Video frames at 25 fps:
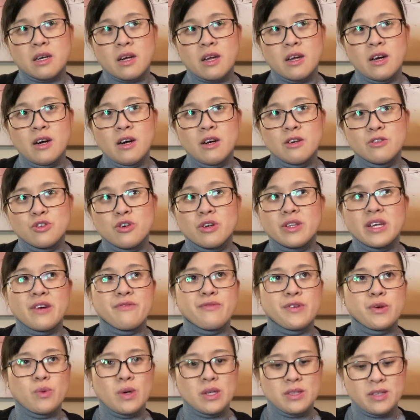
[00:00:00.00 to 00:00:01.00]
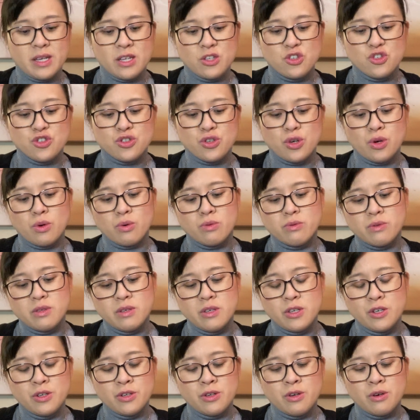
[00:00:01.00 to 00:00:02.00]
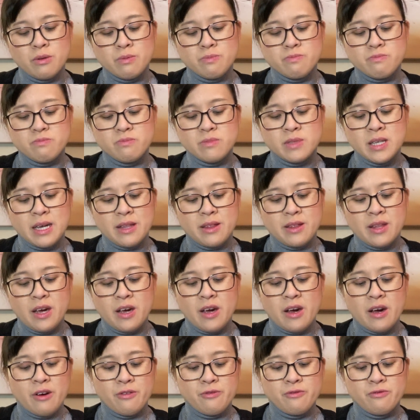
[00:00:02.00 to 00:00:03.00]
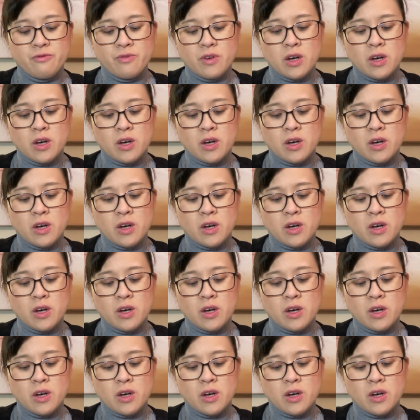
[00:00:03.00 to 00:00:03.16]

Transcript: Not everyone can show, that they have,